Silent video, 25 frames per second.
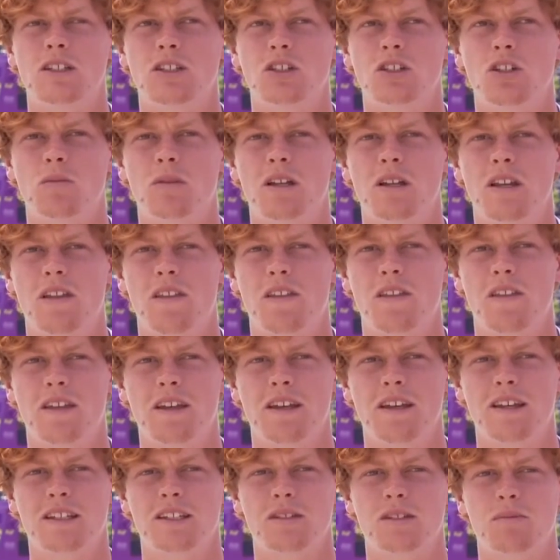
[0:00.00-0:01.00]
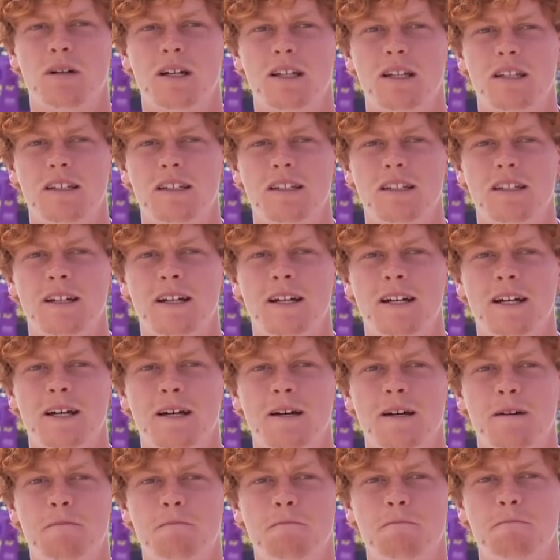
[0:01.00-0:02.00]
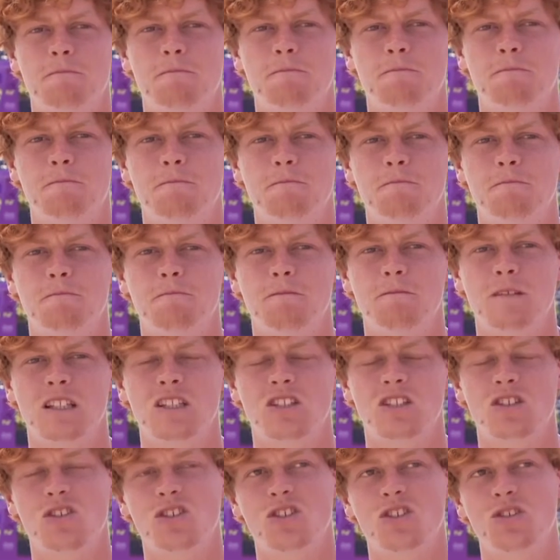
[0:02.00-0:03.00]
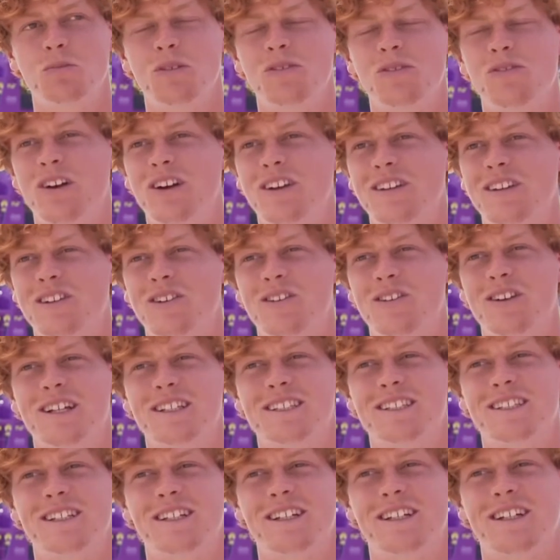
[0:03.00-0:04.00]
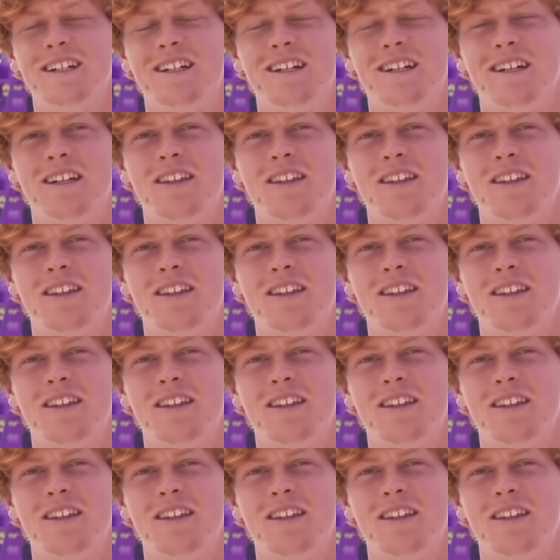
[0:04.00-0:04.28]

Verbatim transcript: so many things, but um, it's going to be very interesting.